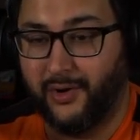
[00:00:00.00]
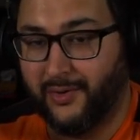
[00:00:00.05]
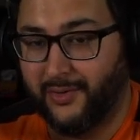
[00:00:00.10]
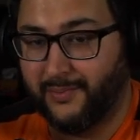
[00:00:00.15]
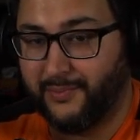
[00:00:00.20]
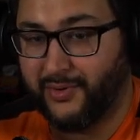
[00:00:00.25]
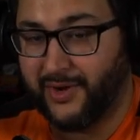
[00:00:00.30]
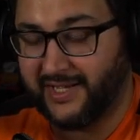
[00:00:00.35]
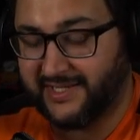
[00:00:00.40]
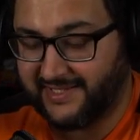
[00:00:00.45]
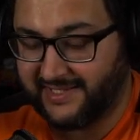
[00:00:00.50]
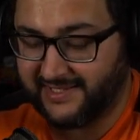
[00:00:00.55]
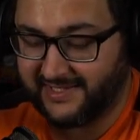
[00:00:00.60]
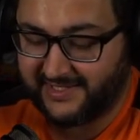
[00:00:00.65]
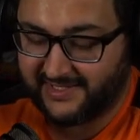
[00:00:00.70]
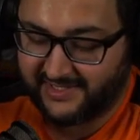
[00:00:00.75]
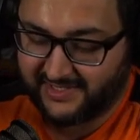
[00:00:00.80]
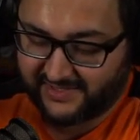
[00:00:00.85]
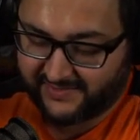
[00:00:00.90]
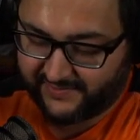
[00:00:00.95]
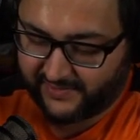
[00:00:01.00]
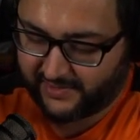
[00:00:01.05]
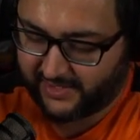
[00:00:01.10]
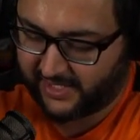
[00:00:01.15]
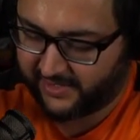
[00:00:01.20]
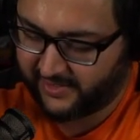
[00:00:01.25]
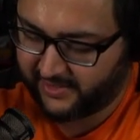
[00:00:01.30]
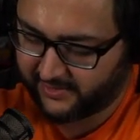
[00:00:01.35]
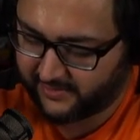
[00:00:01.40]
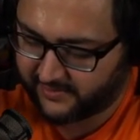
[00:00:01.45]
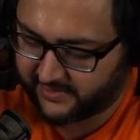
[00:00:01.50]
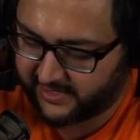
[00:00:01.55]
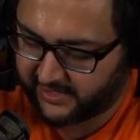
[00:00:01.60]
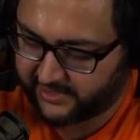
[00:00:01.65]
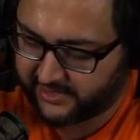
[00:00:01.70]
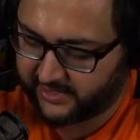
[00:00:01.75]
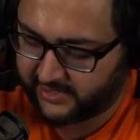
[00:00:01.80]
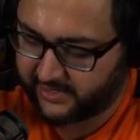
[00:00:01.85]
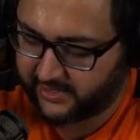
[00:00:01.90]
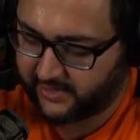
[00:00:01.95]
presence in this field. I think there was
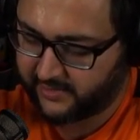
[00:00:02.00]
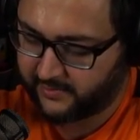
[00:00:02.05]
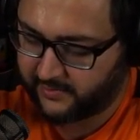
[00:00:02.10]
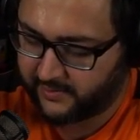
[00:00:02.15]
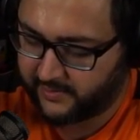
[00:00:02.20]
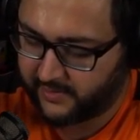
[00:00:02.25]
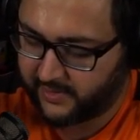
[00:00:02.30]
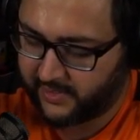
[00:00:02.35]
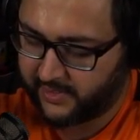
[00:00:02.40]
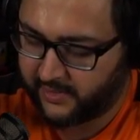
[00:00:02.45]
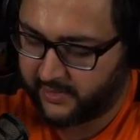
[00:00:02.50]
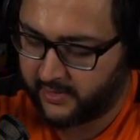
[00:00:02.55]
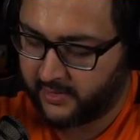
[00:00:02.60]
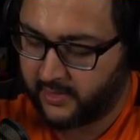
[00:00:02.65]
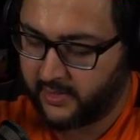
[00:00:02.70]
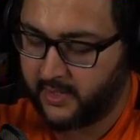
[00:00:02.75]
actually another one right here.